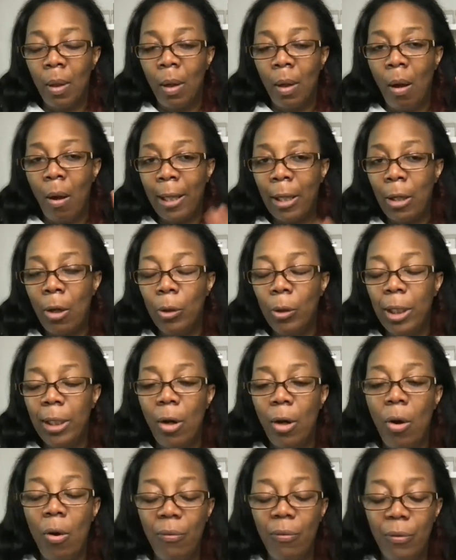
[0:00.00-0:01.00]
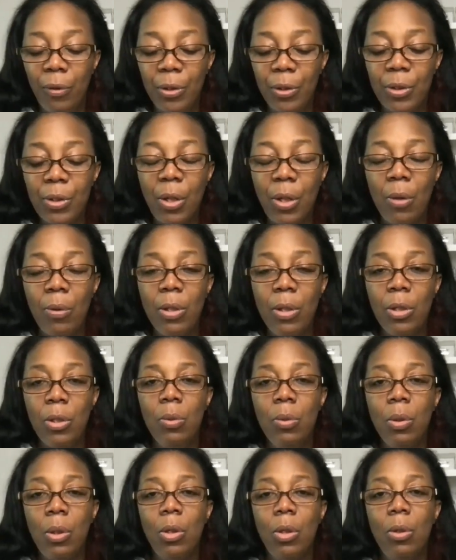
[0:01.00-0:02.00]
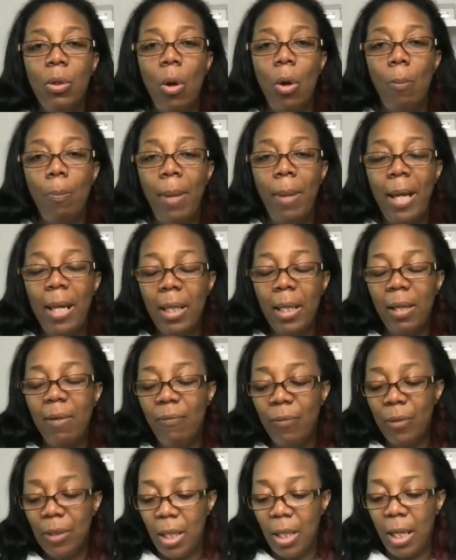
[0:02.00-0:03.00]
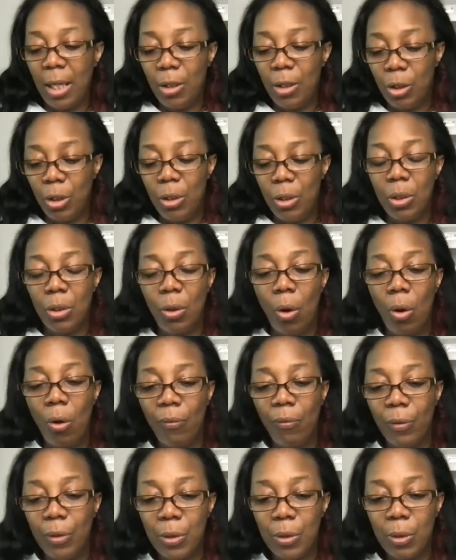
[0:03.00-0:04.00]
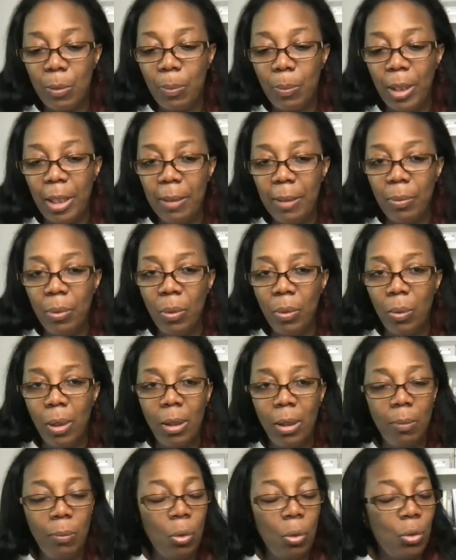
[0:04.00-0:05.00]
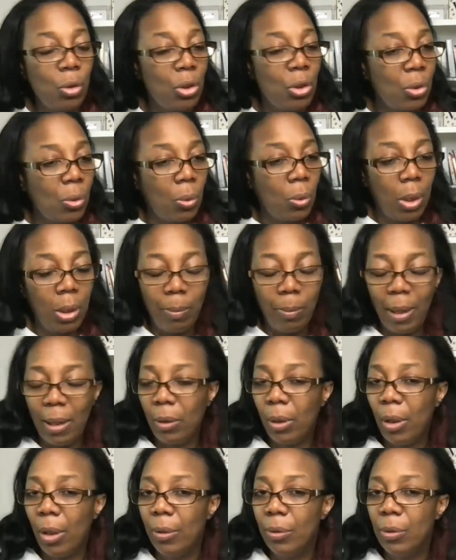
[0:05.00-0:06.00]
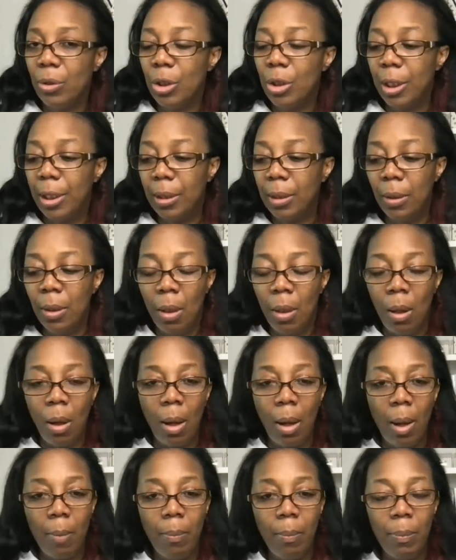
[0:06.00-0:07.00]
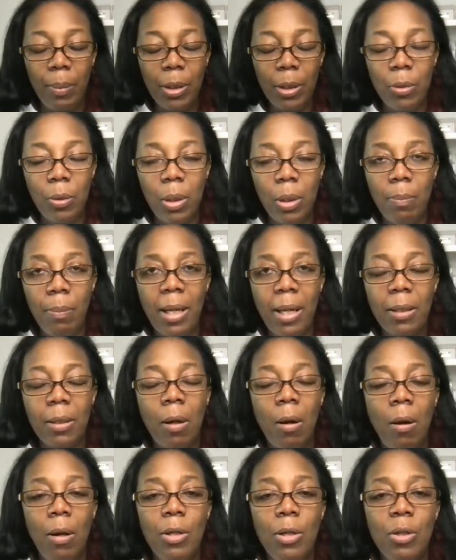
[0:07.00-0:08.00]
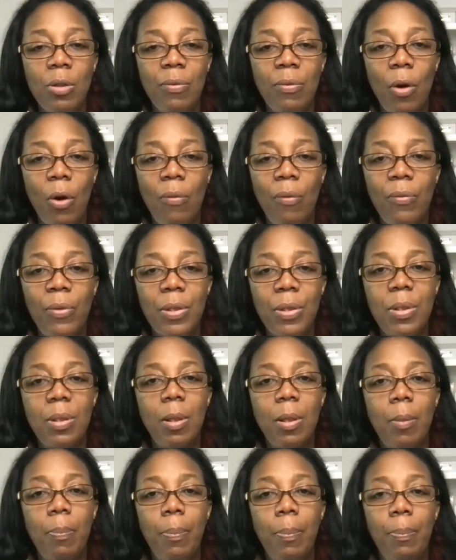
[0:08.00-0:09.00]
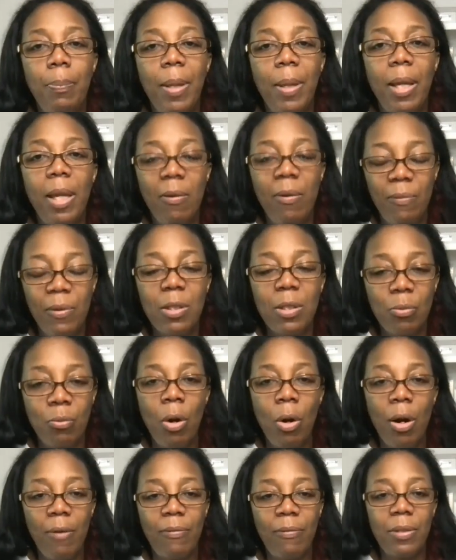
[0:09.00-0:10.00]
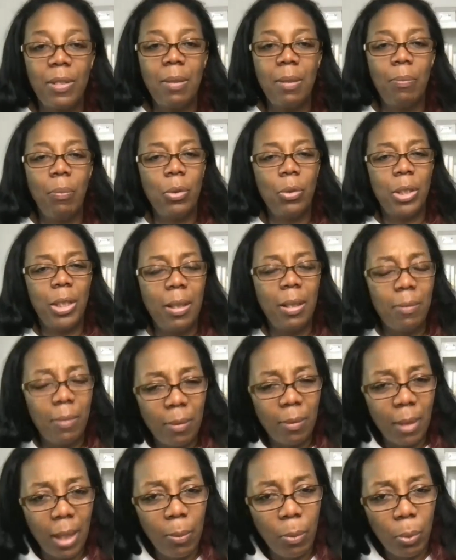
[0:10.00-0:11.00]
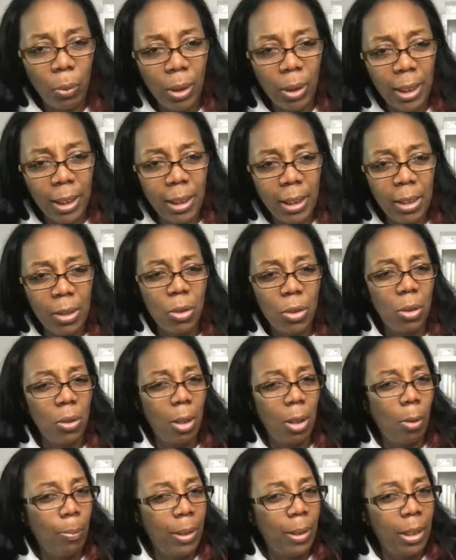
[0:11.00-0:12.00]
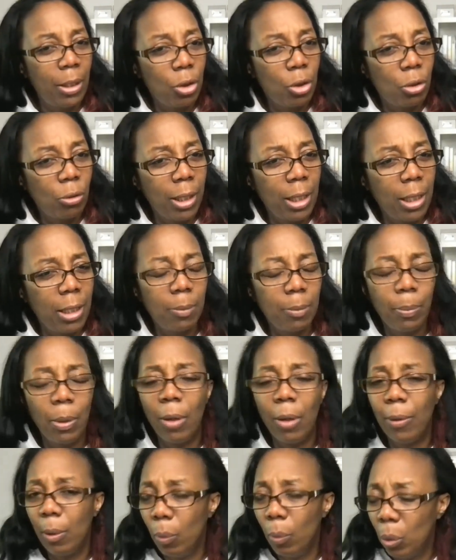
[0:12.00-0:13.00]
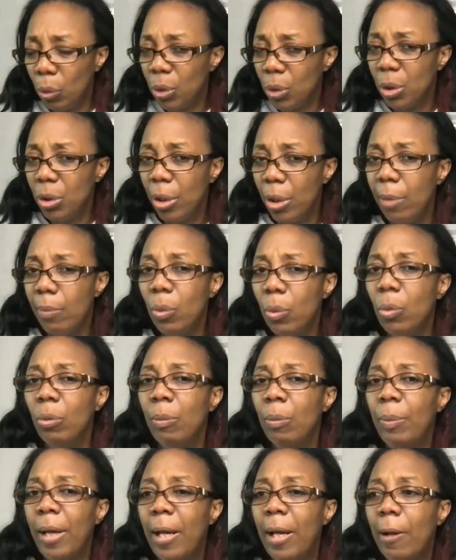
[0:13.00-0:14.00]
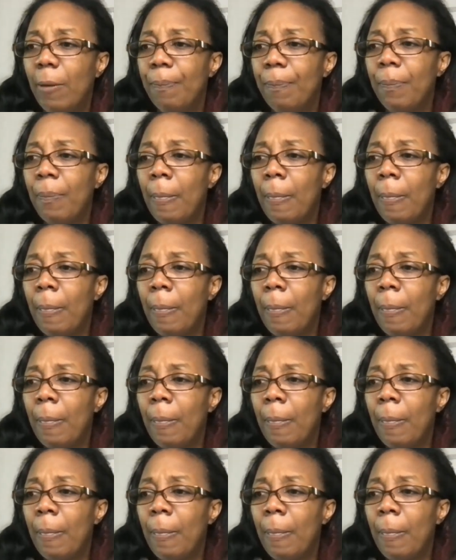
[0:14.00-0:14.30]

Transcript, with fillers: Iconic offers so that you can make invitations and offers to people. And I'm not just talking about coaching, um, but you can make the kind of offers that if it's right for somebody that they will lean into, they'll be intrigued by, they'll want to know more about.